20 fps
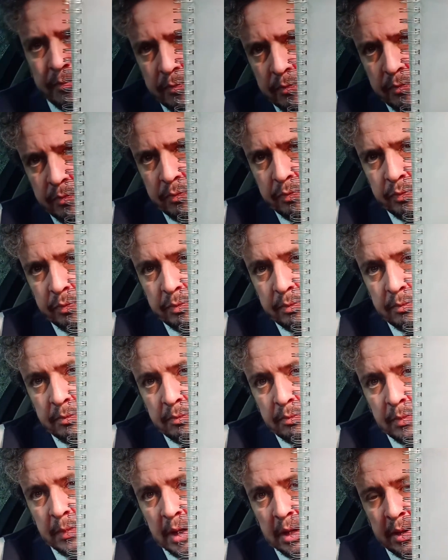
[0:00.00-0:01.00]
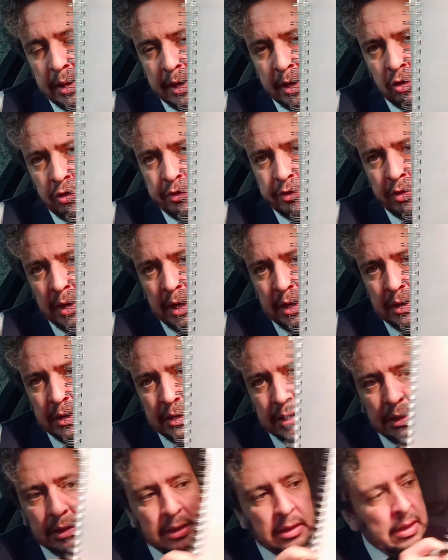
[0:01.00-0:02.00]
Okay, up to
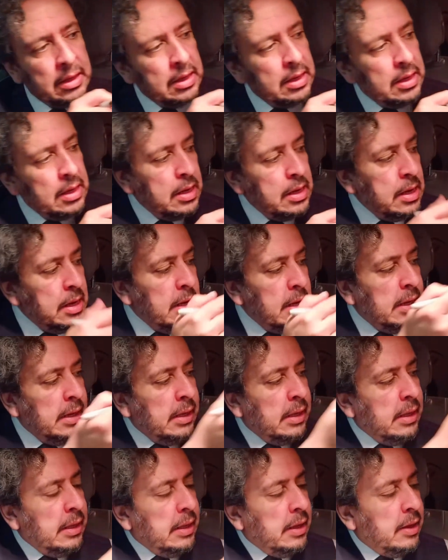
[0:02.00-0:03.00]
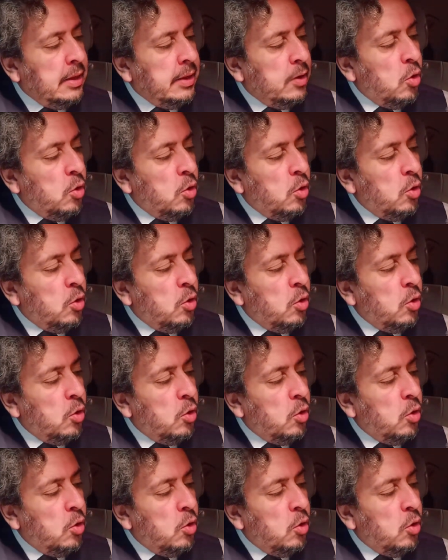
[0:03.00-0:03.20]
this point, the